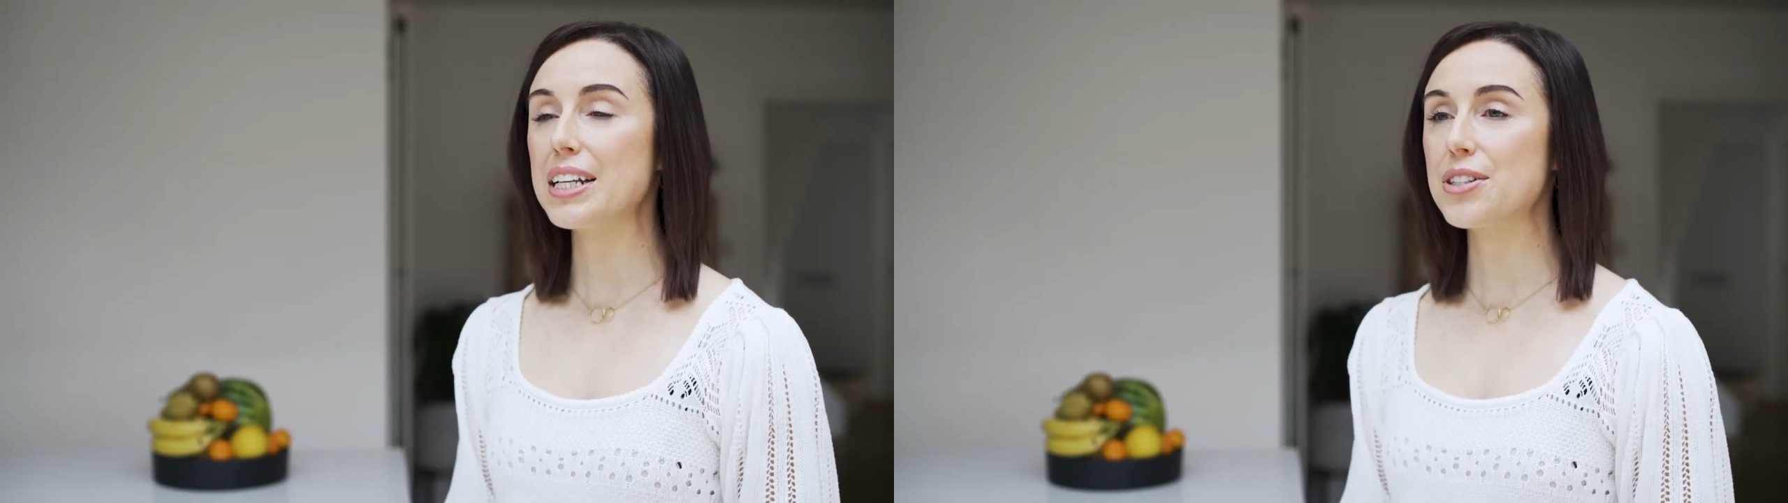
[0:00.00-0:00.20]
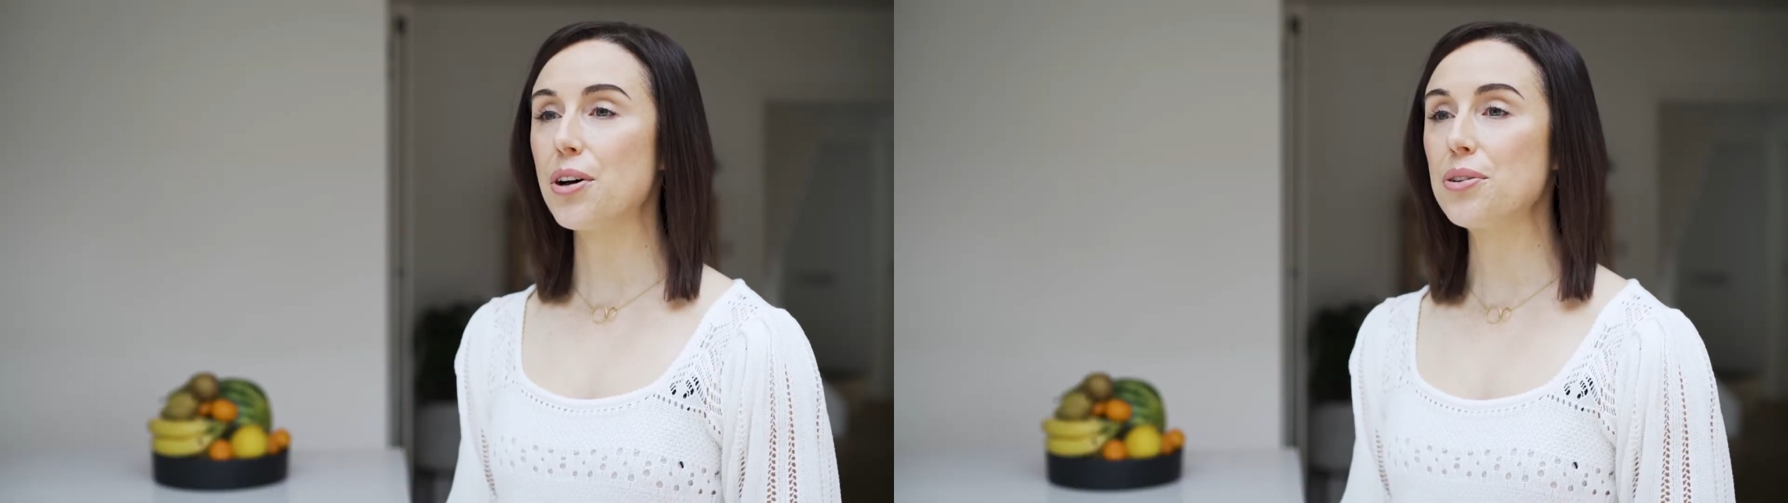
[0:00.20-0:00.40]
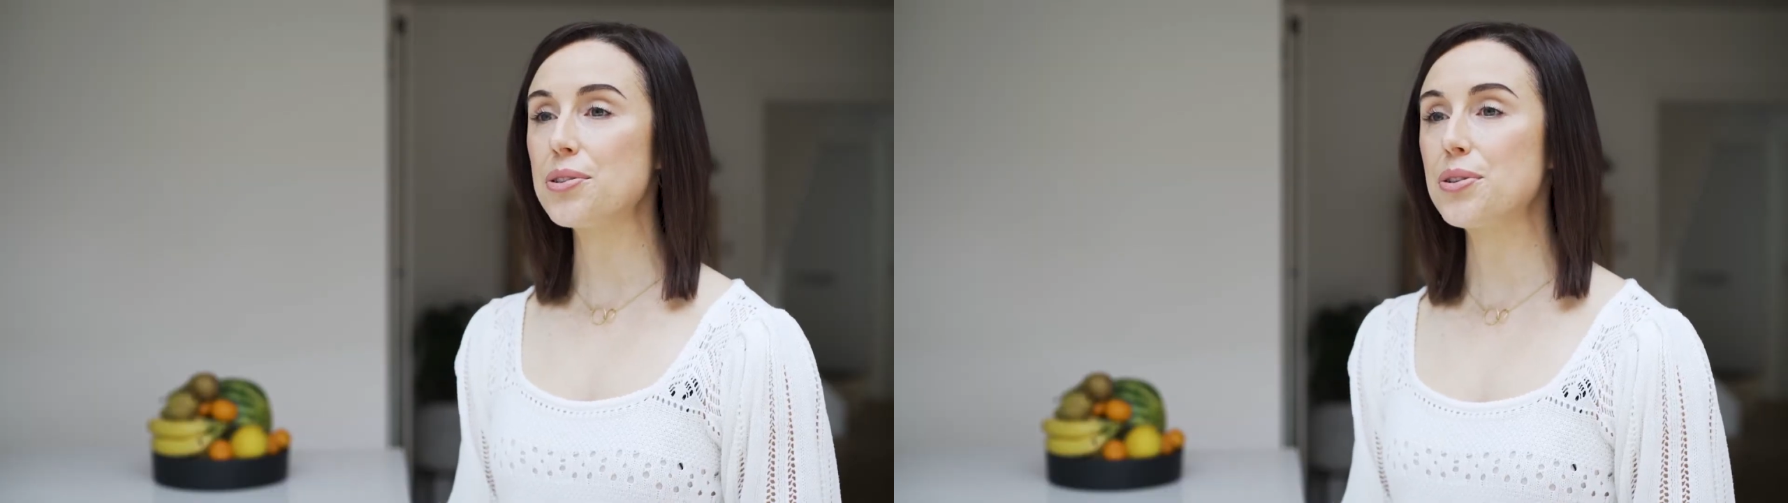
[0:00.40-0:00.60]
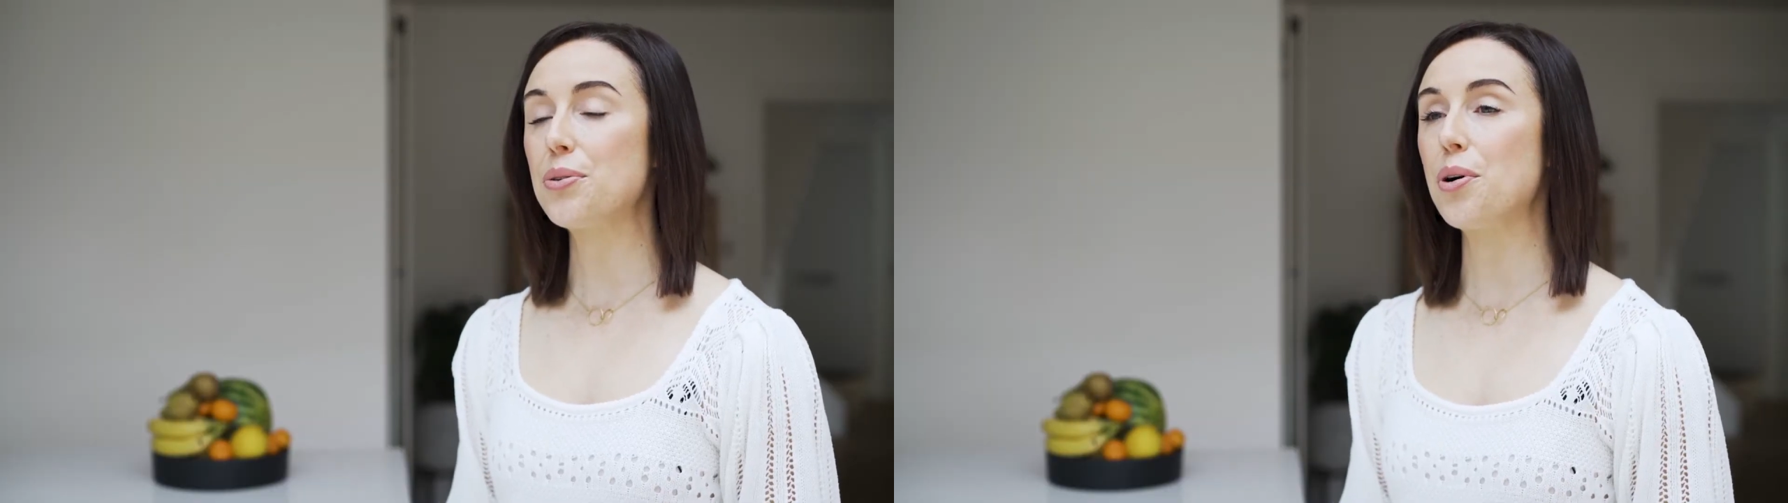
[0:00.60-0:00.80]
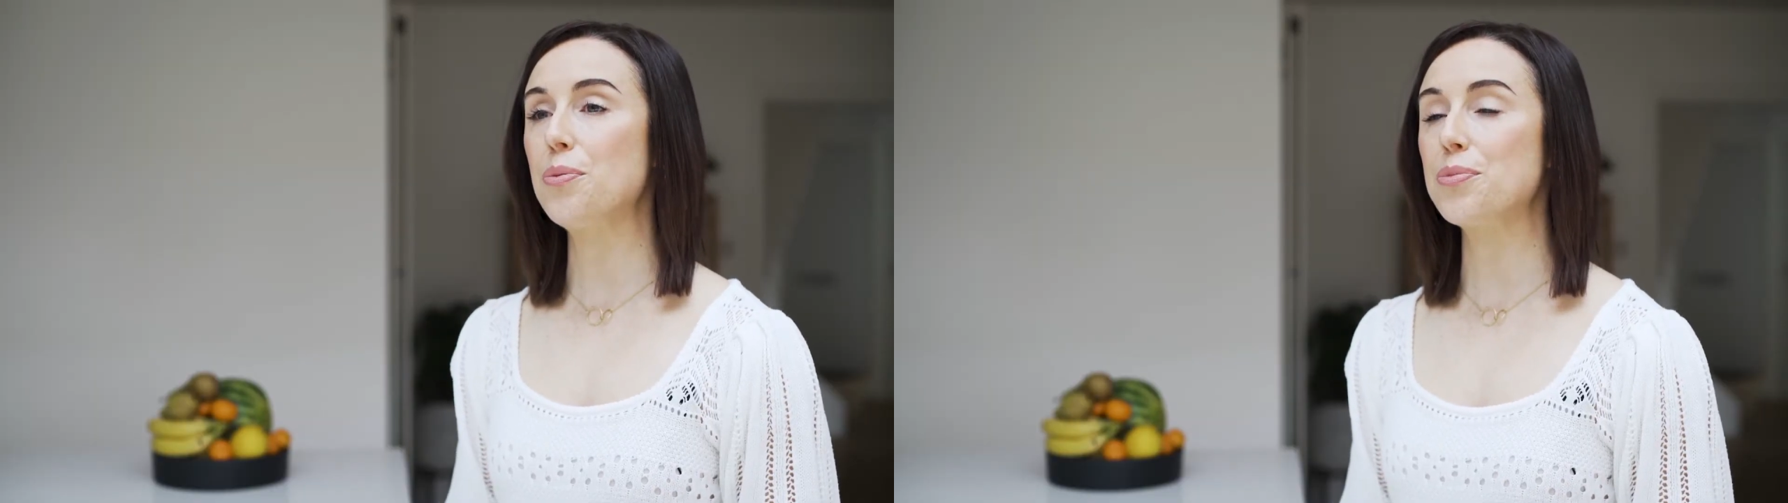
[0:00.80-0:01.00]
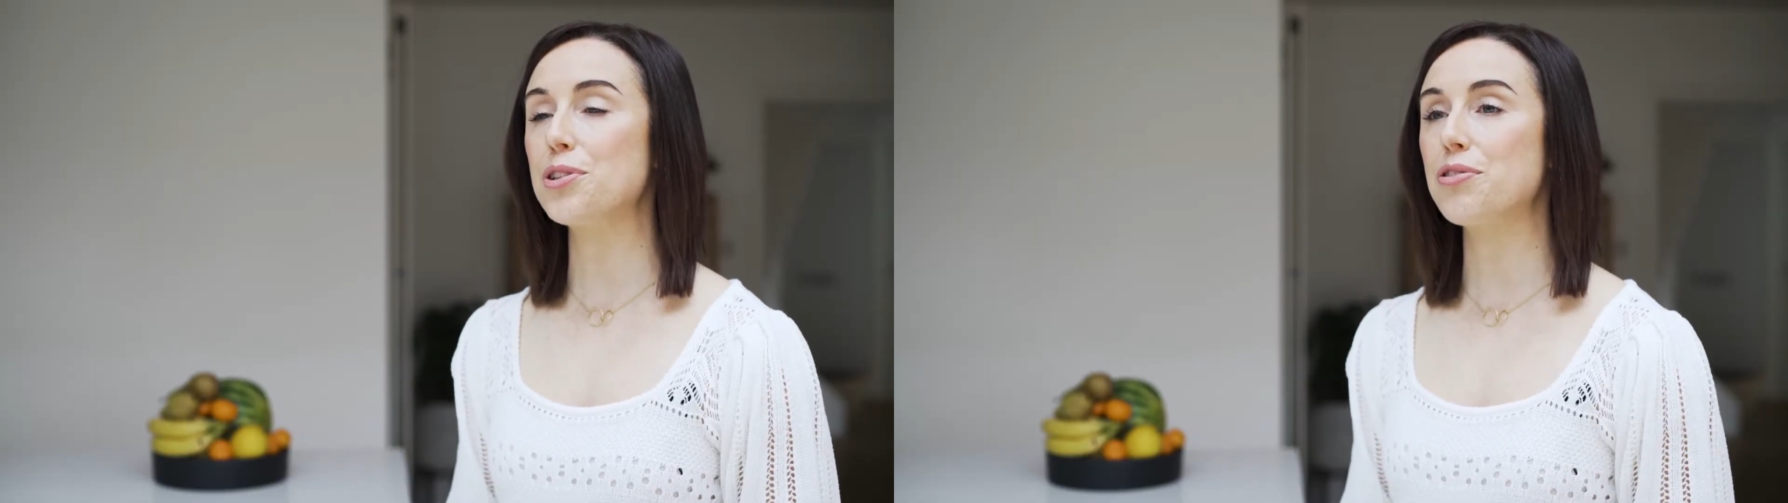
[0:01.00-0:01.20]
and it's also home